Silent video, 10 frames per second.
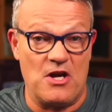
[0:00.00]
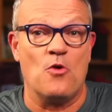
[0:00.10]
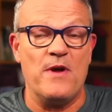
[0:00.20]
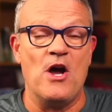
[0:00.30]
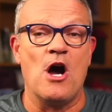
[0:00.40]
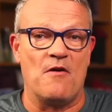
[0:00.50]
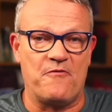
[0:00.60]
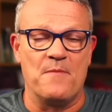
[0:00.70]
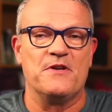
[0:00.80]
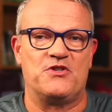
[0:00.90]
here we are
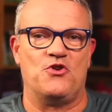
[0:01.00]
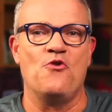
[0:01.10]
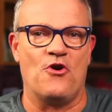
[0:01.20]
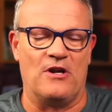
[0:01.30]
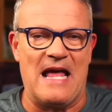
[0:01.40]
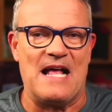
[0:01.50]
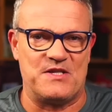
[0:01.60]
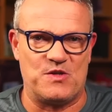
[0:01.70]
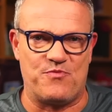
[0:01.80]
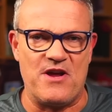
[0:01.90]
from the tour
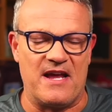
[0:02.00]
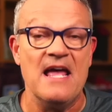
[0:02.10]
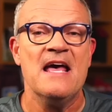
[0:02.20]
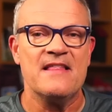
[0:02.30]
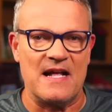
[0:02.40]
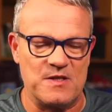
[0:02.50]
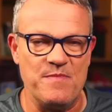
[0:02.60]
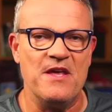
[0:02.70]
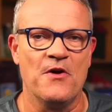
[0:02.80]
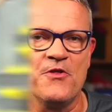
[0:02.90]
last spring. That's me